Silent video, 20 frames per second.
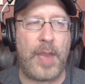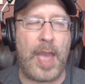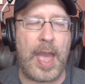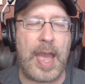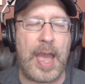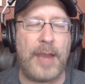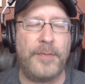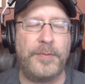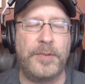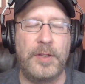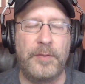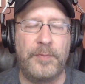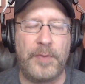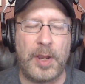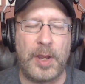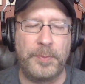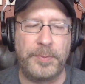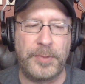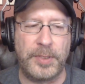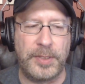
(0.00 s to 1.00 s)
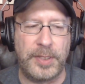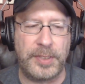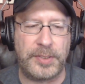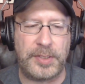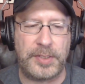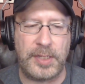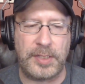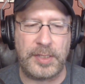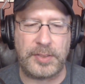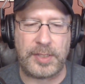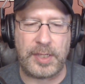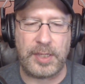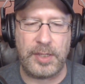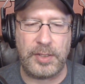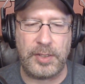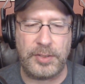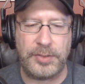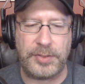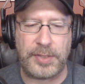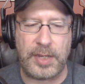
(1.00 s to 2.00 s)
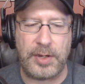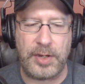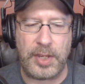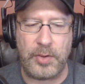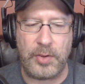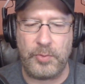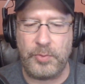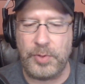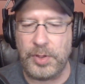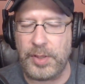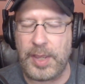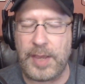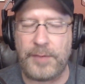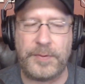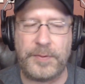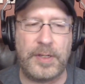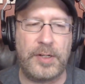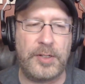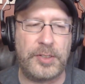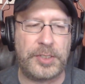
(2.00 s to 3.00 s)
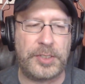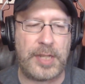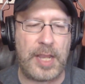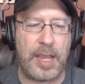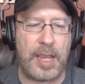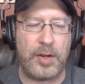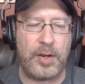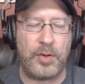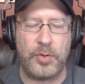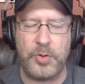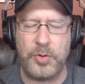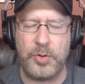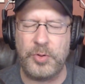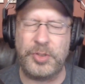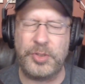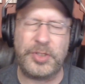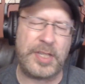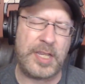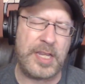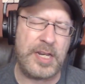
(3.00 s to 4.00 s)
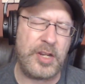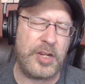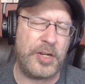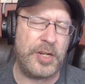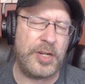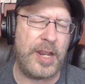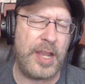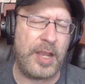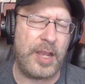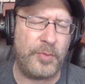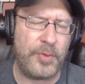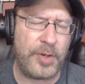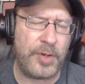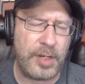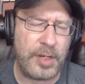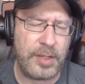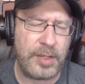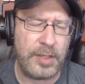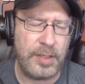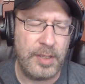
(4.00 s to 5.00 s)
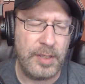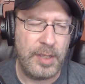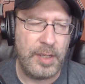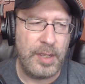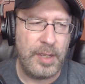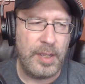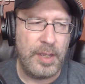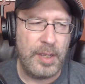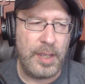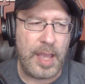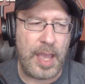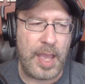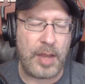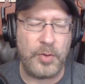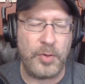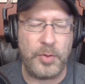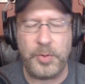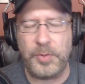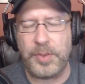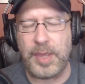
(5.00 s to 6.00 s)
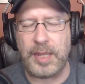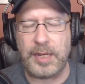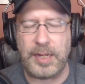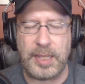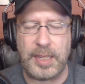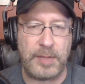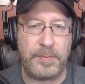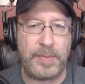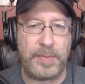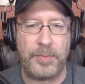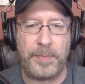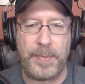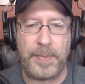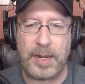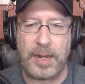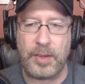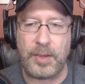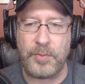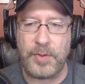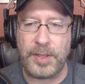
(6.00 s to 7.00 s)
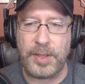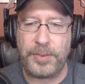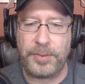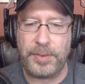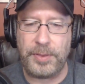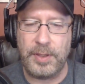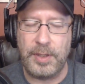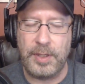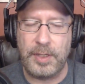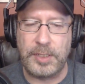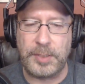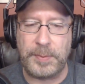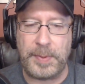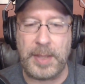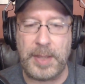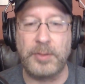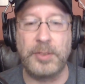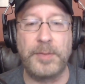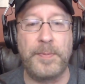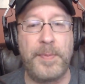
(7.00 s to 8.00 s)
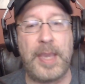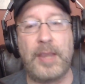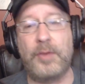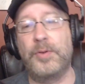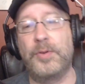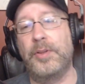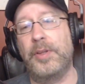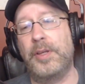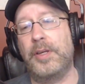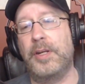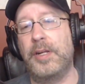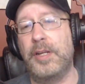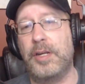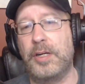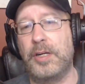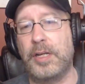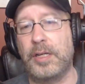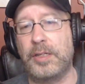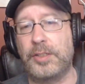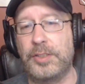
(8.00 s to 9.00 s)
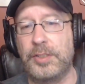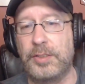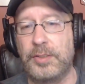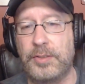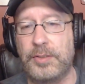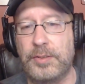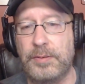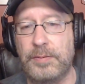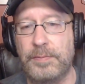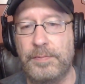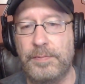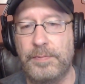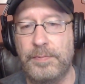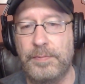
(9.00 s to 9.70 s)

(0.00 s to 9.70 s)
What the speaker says: have to develop the listening skills, and you really have to understand who's in your network and who they need to be meeting with to be able to make really good introductions.